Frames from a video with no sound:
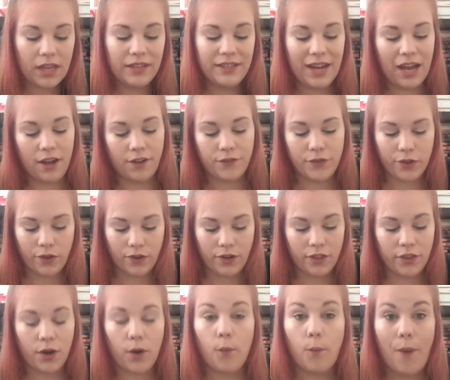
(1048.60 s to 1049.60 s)
Now, if you go to
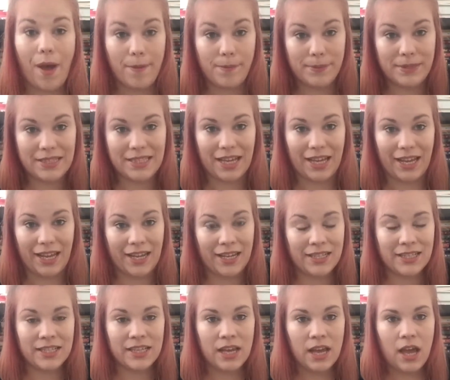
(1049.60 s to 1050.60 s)
their
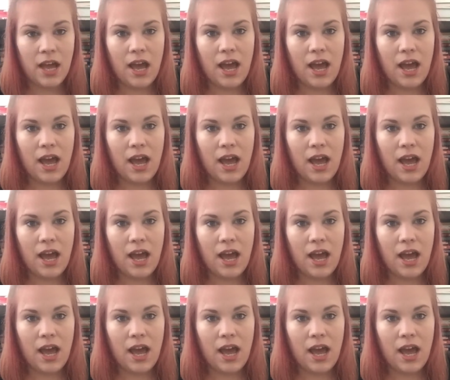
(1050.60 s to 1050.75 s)
website,